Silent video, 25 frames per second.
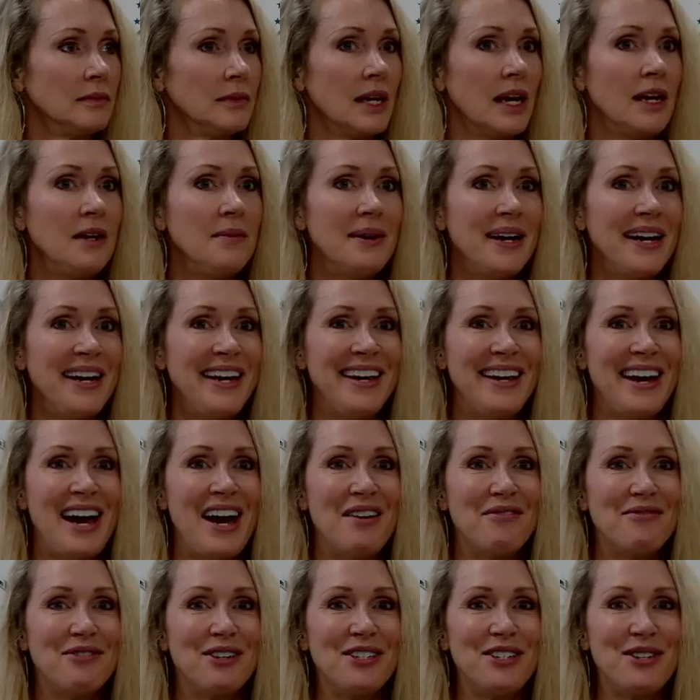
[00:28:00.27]
Anybody
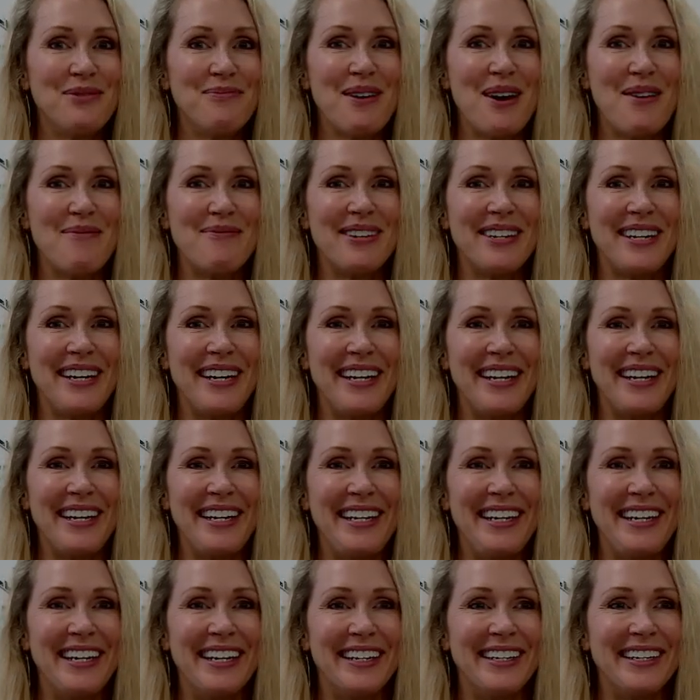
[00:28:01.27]
have rental property
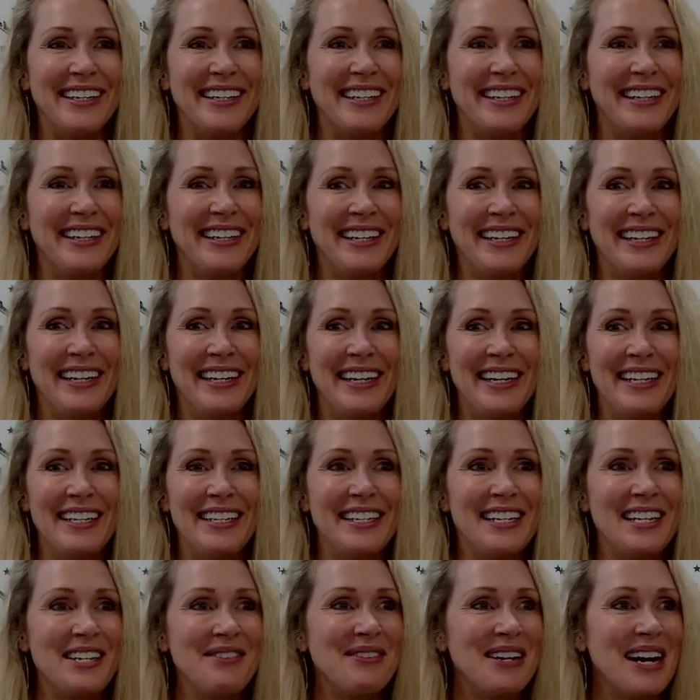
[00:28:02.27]
in here?
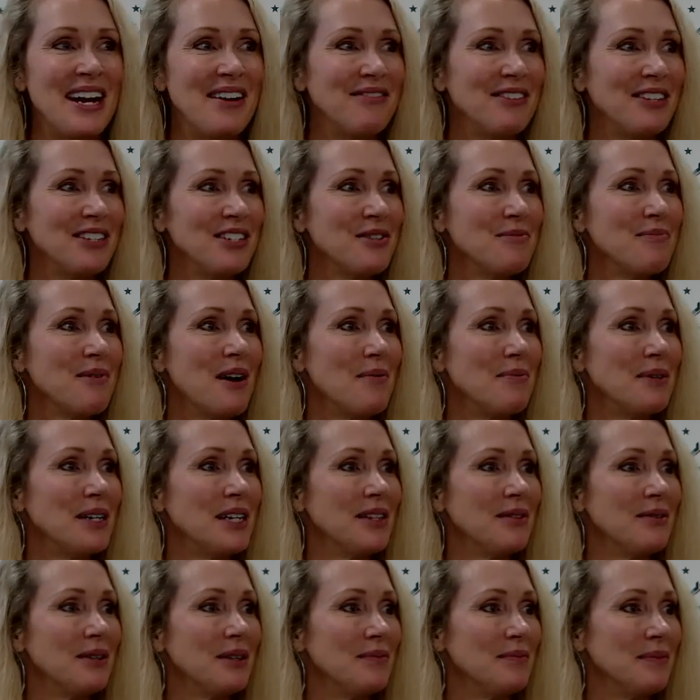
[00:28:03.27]
Does anyone have rental property
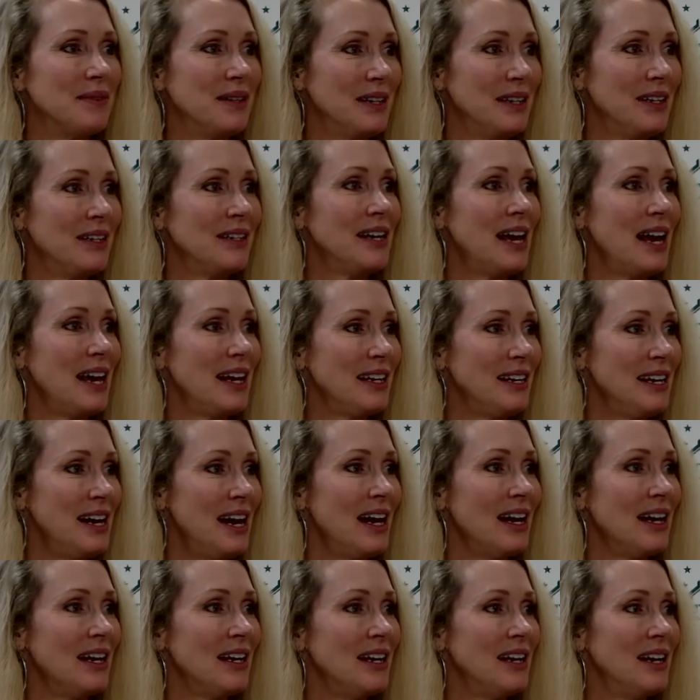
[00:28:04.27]
in the room? Okay,
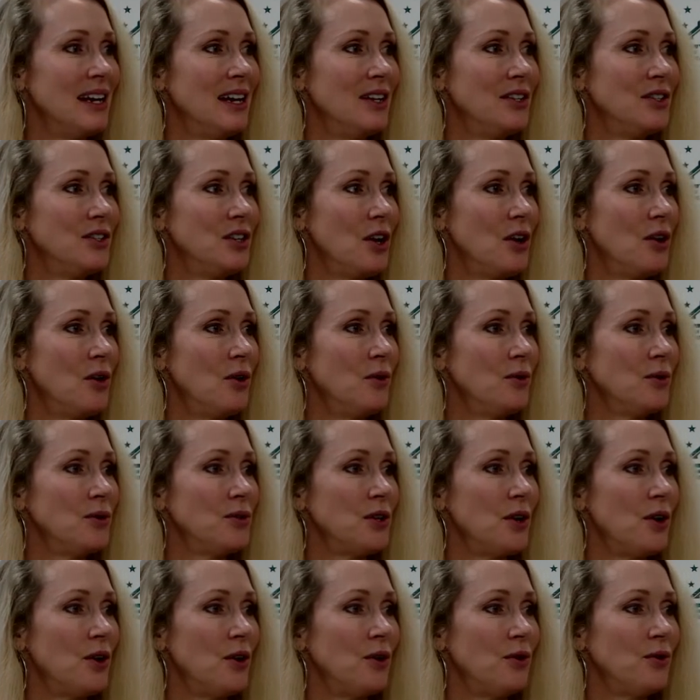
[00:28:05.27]
yeah. So
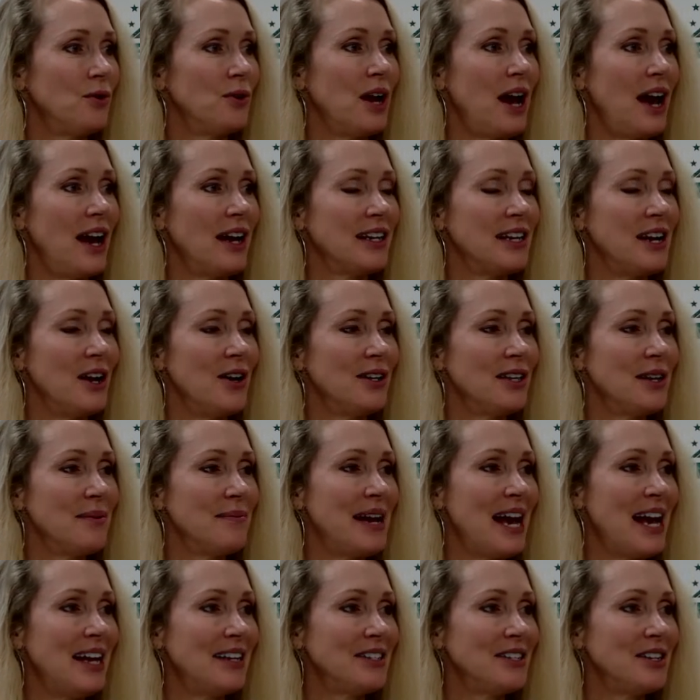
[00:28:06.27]
Garrett, let
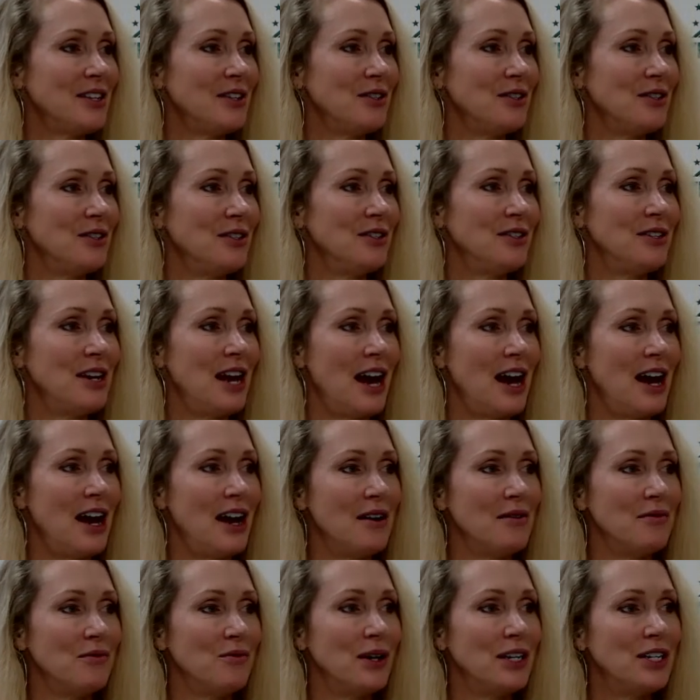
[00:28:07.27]
me ask you,
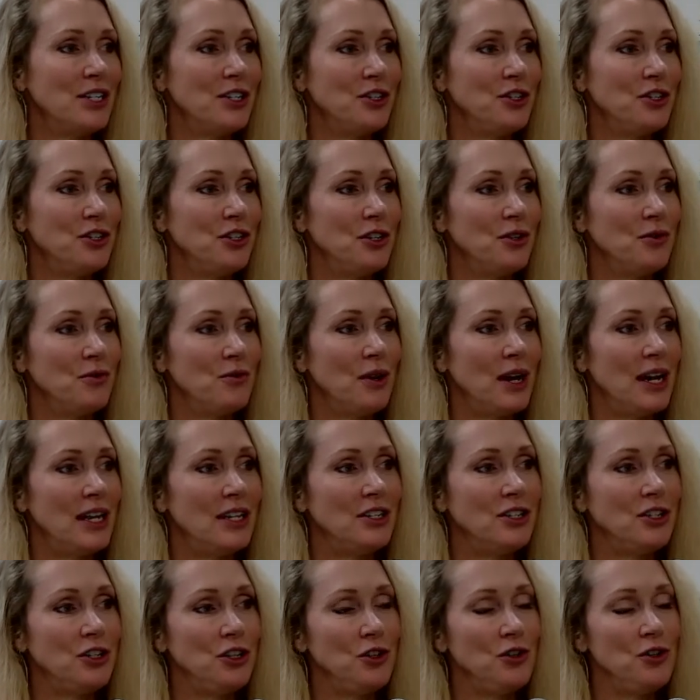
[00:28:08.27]
what did you do?
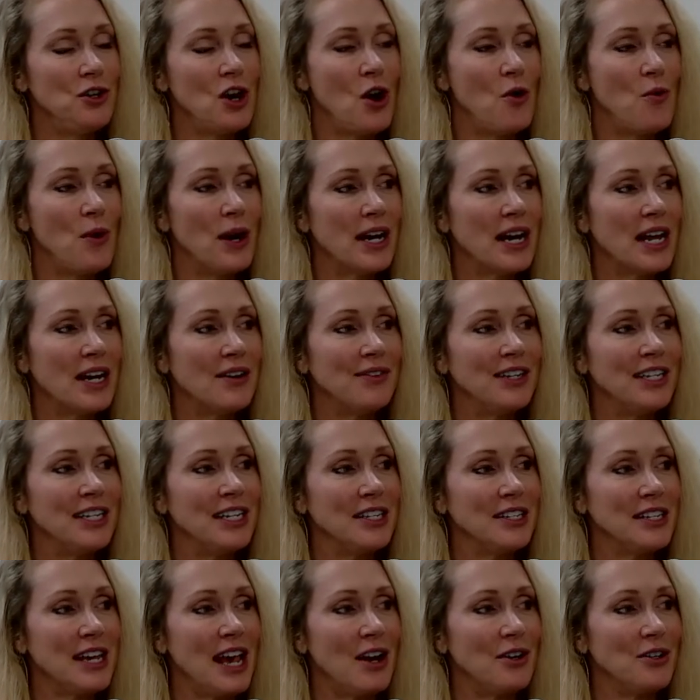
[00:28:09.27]
Do you know what kind of a
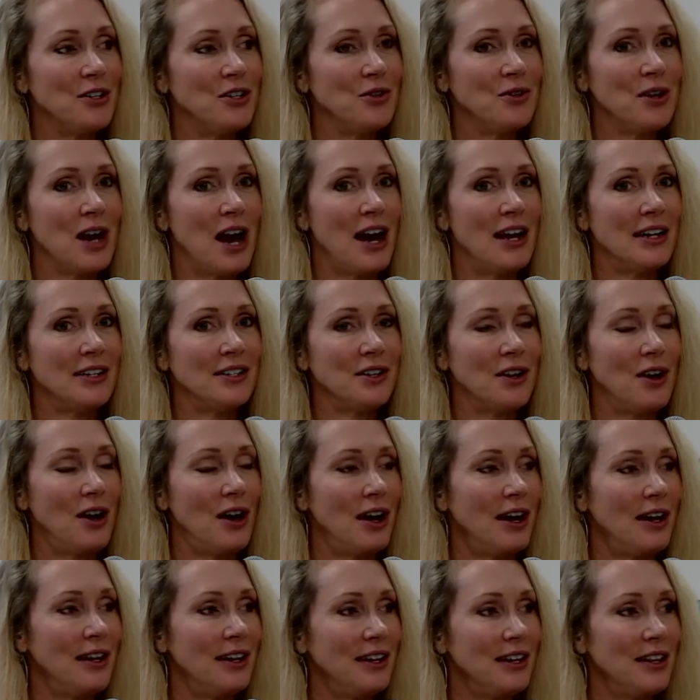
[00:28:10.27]
discount you got
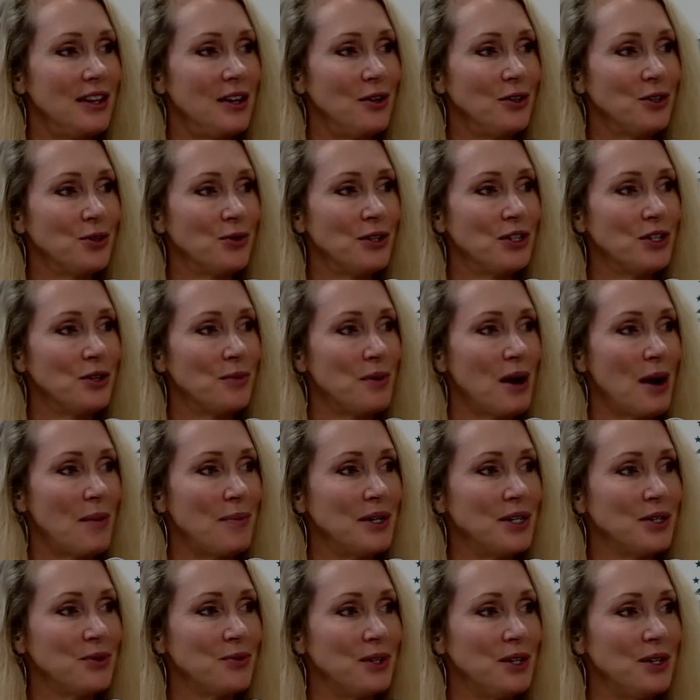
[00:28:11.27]
on those rental
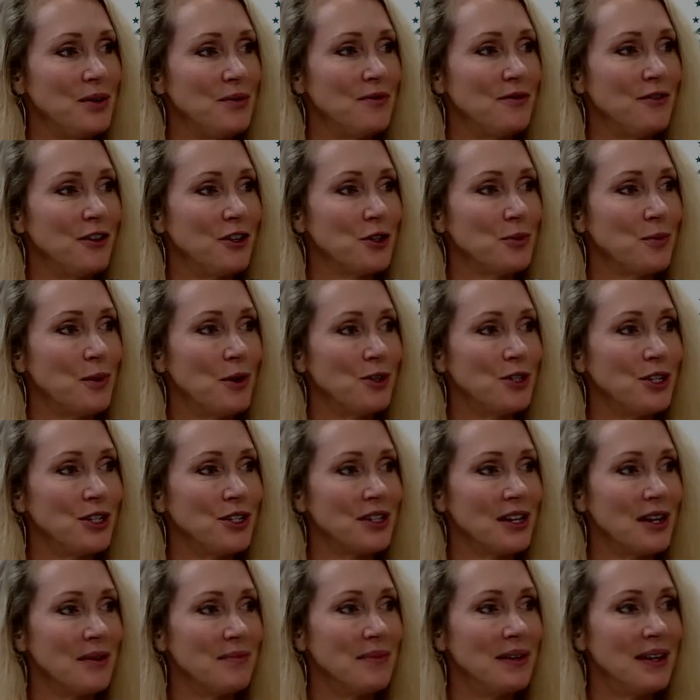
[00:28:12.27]
properties when you first purchased them?